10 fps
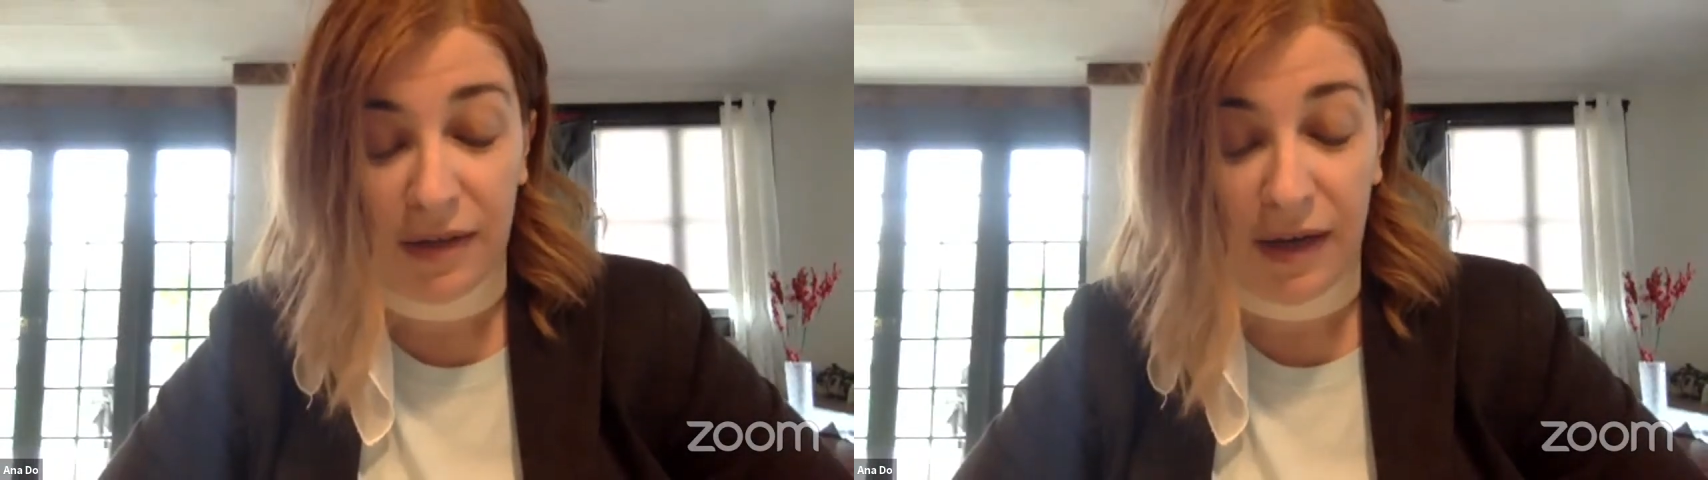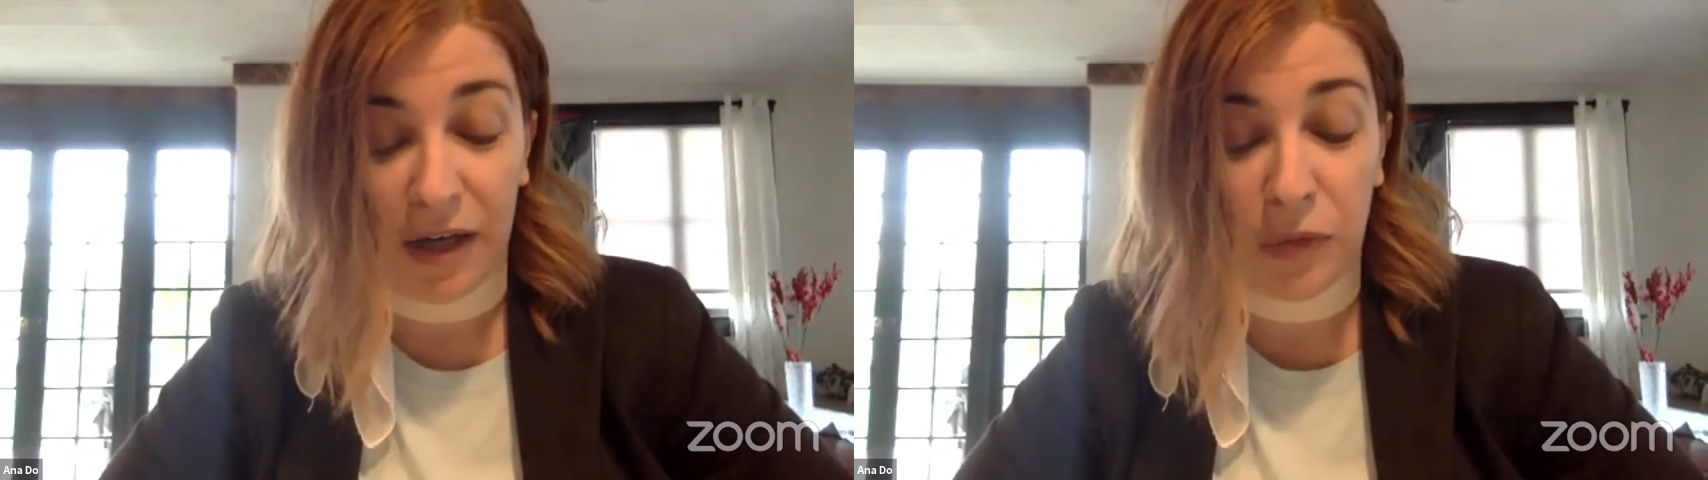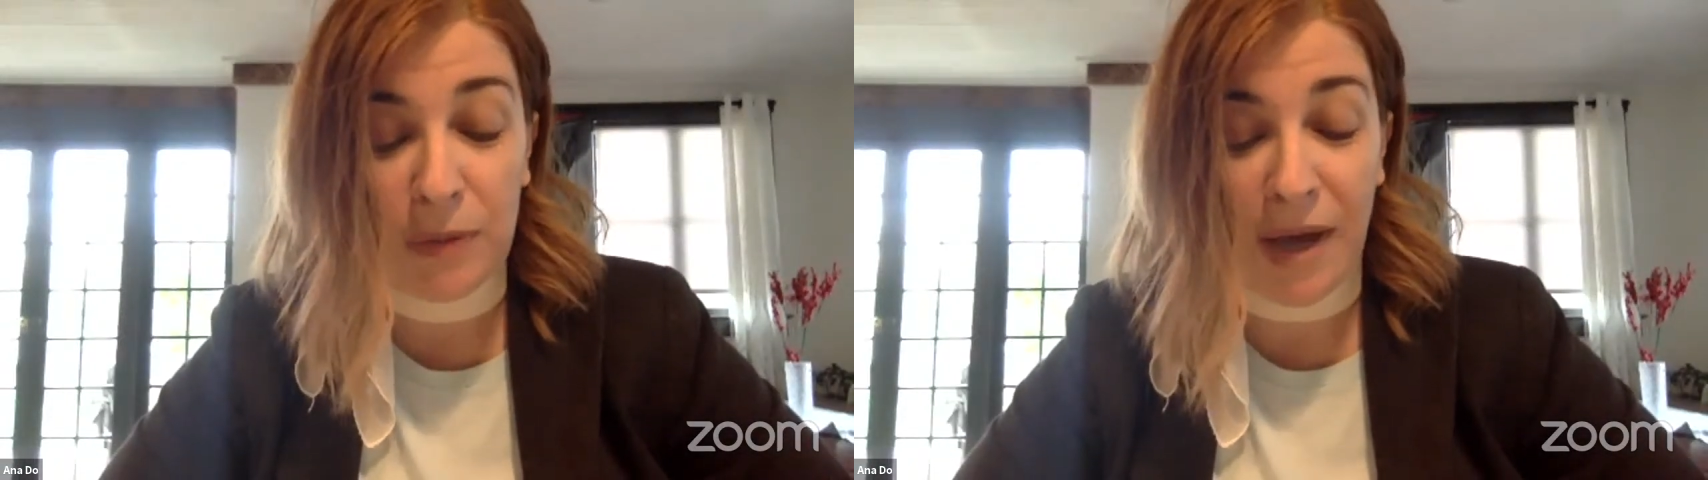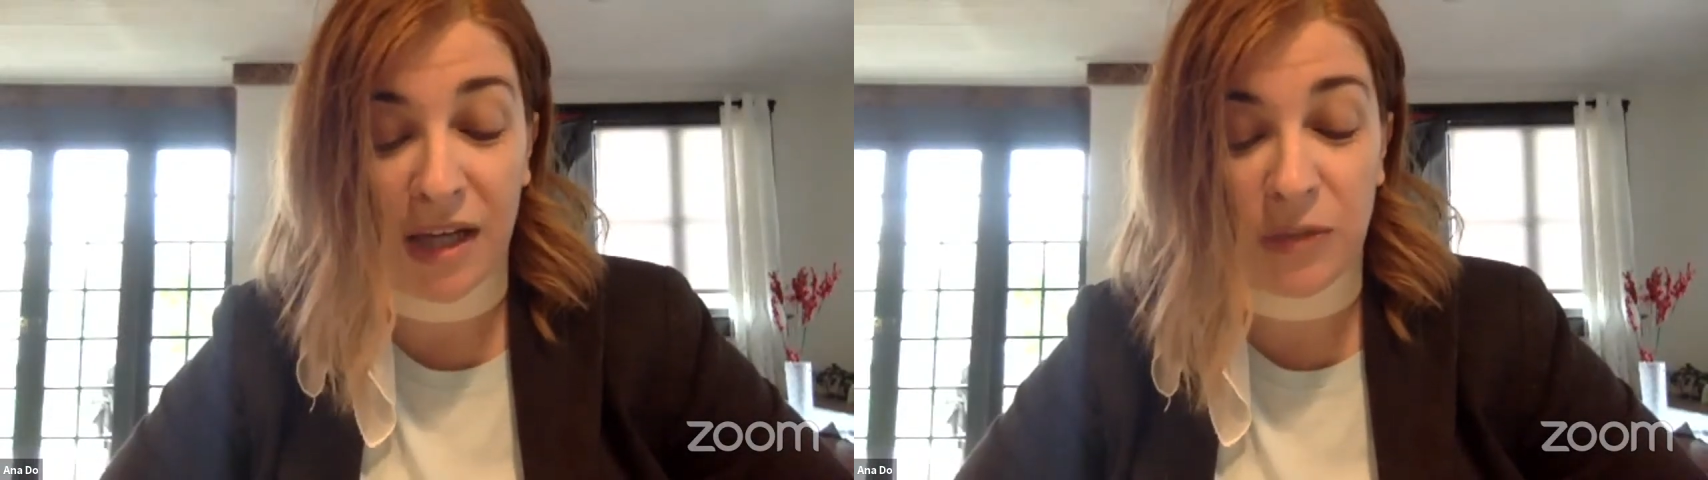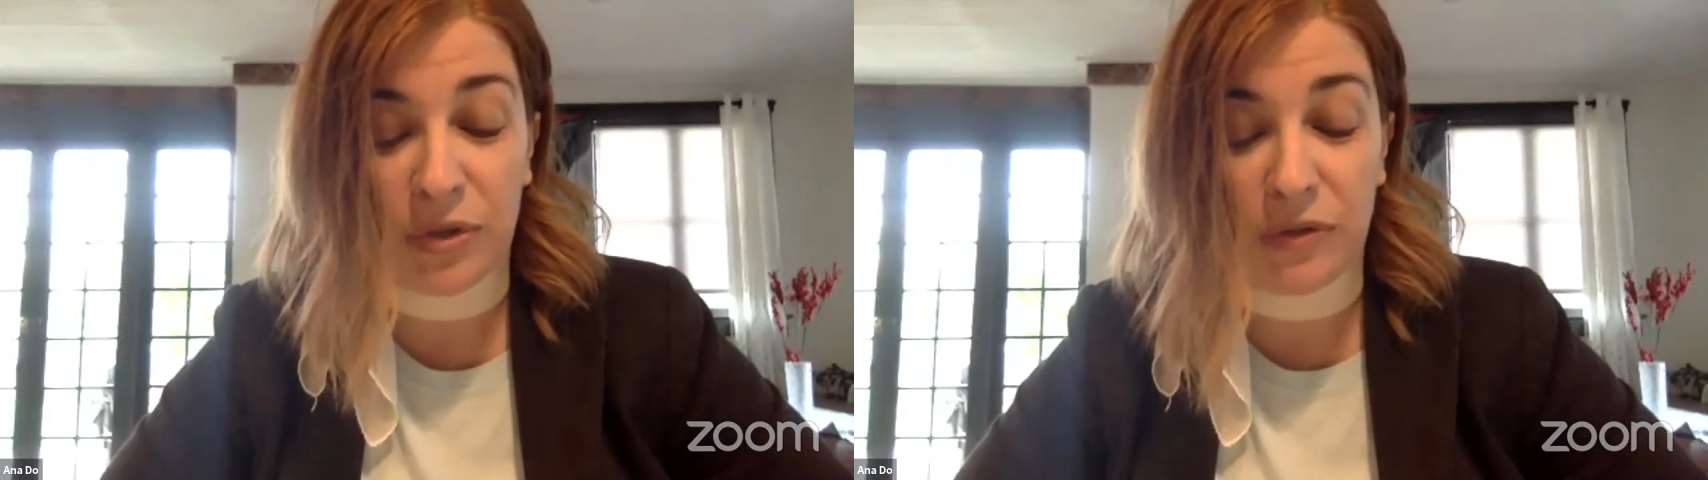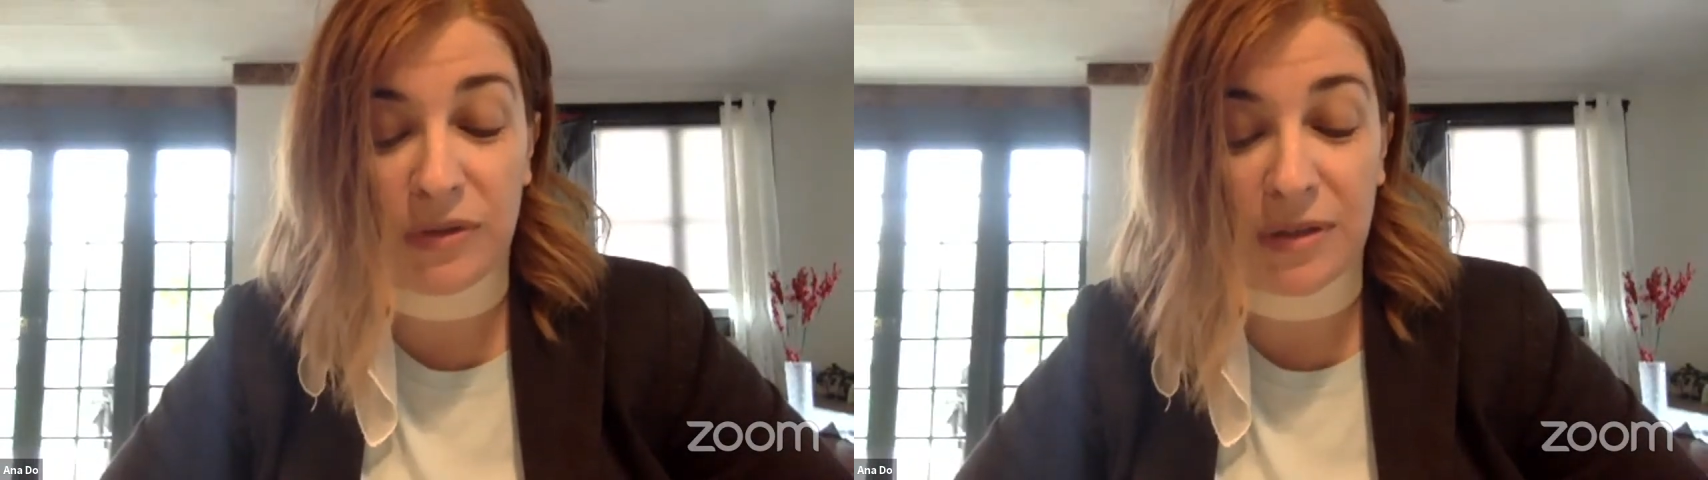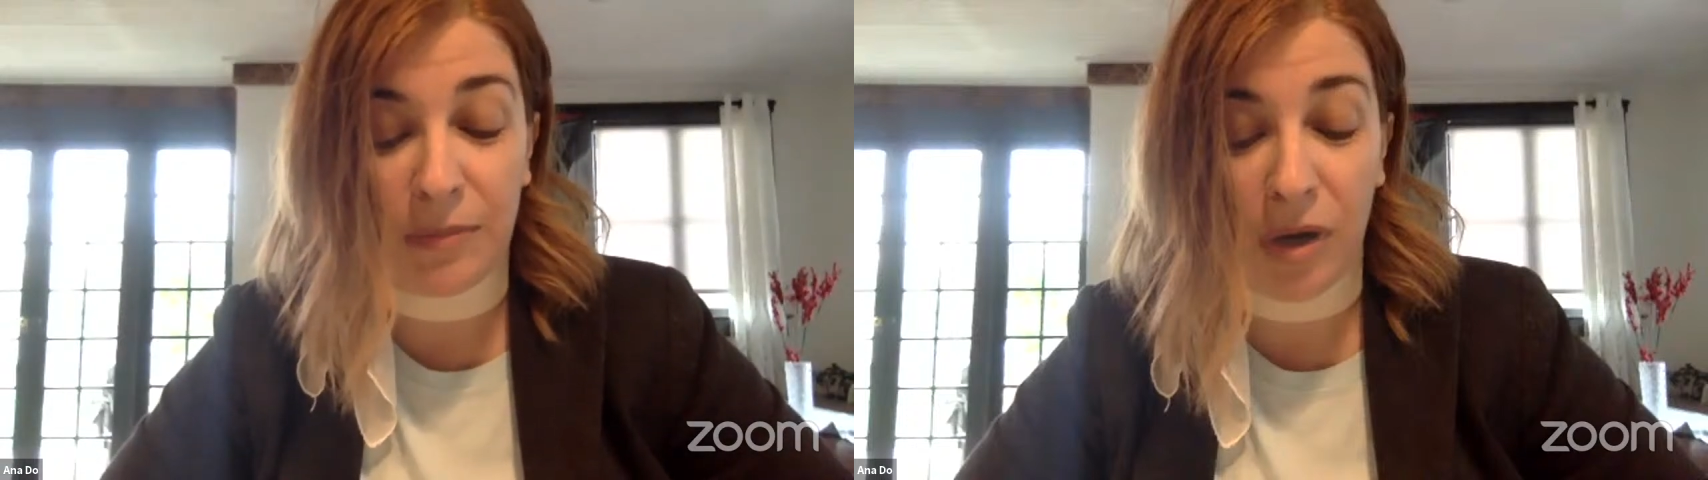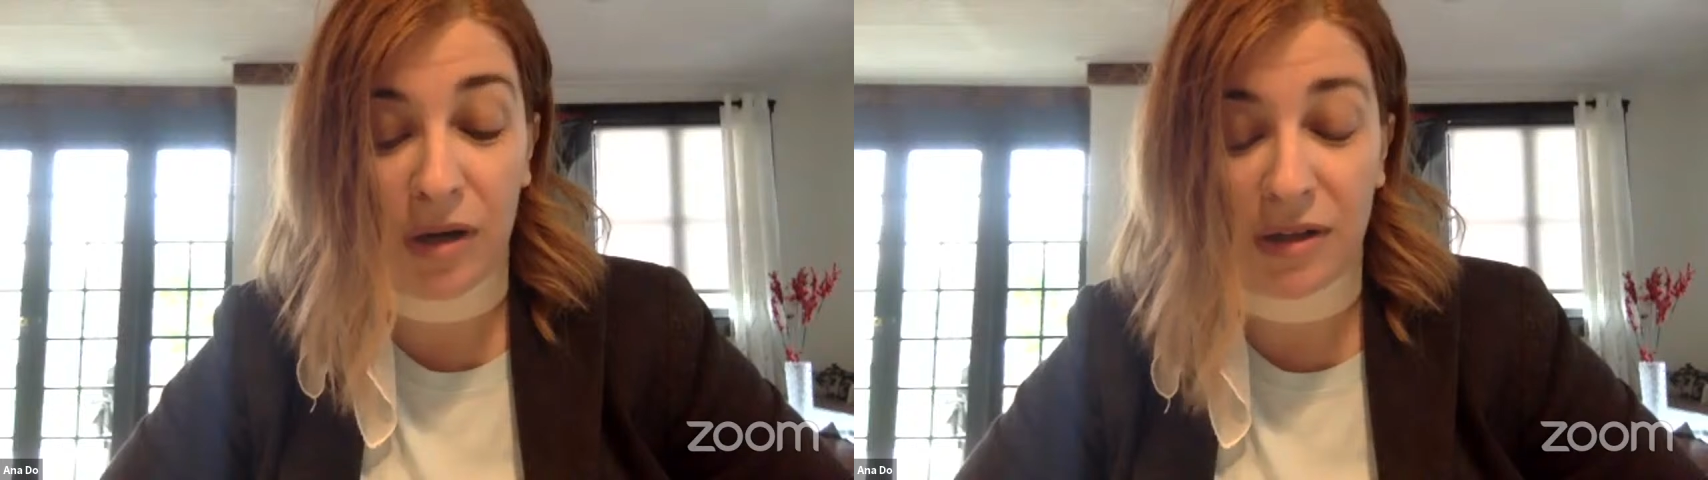How do we mass produce a
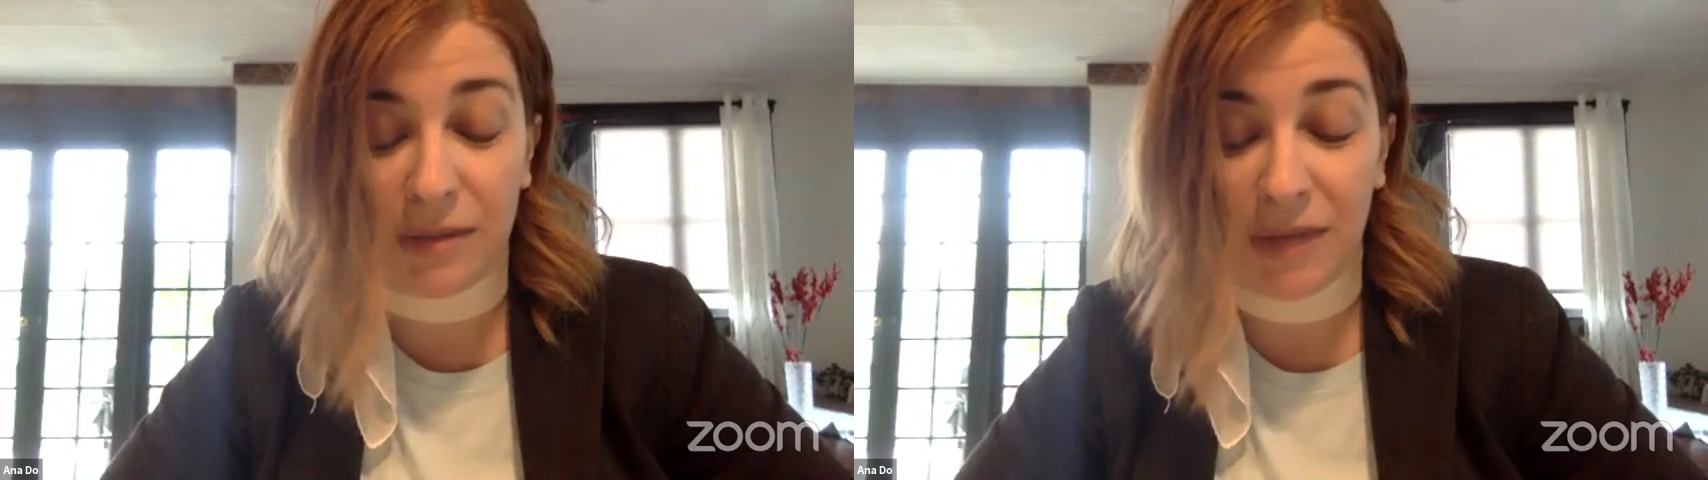bond